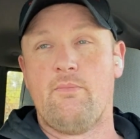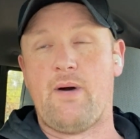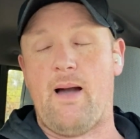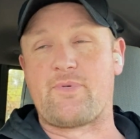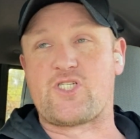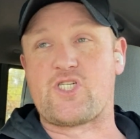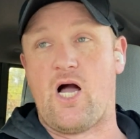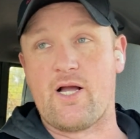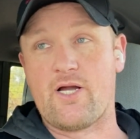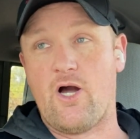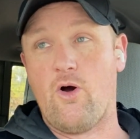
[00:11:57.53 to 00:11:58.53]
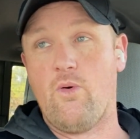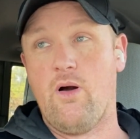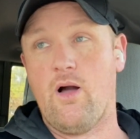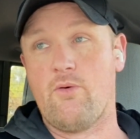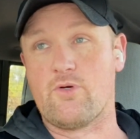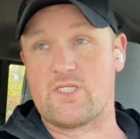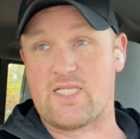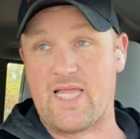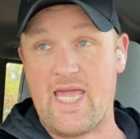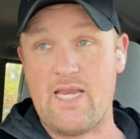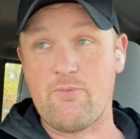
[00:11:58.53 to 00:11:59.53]
Papa Shango was
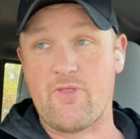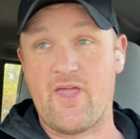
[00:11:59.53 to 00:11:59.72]
late with